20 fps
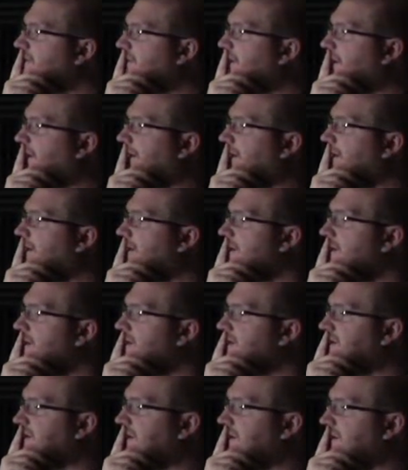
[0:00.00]
Yeah.
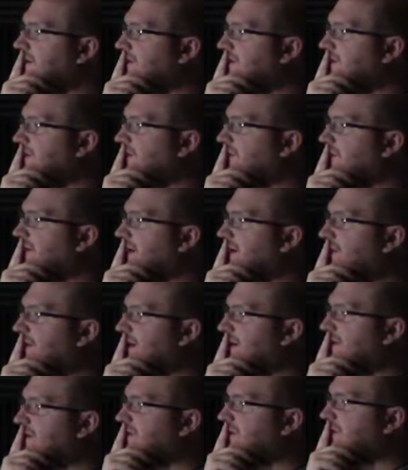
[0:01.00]
So you can either pay
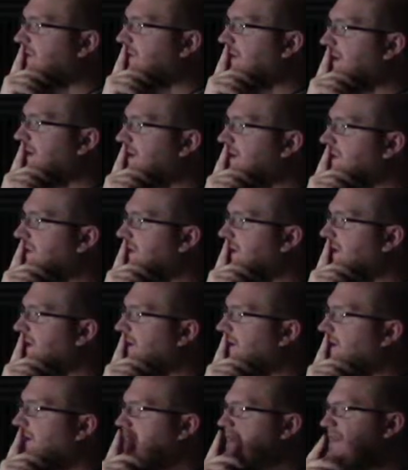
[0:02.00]
about twelve bucks a
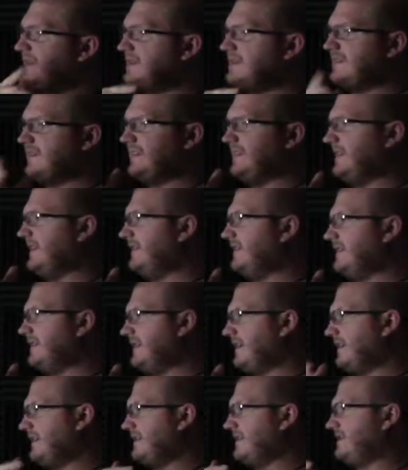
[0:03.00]
month. I think it's like eleven
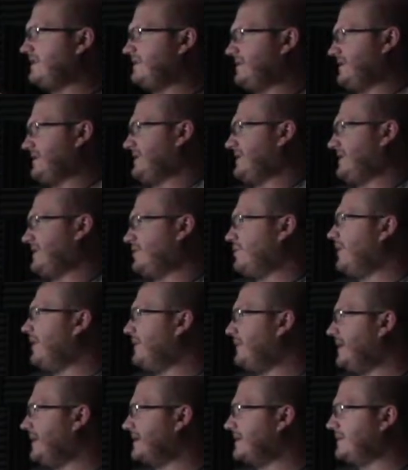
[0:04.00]
ninety nine. So it's like twelve
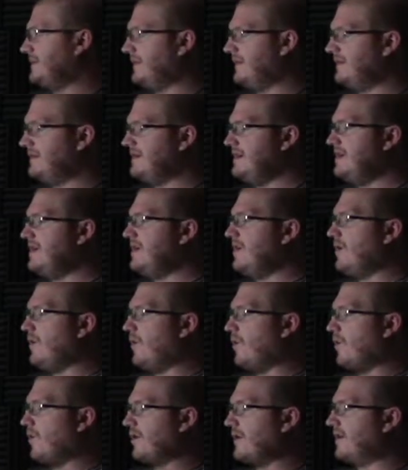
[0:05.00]
Whatever bucks a month. That's the
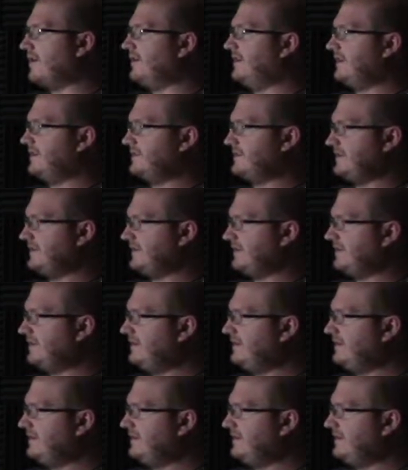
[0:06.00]
price of 100 a Xbox year.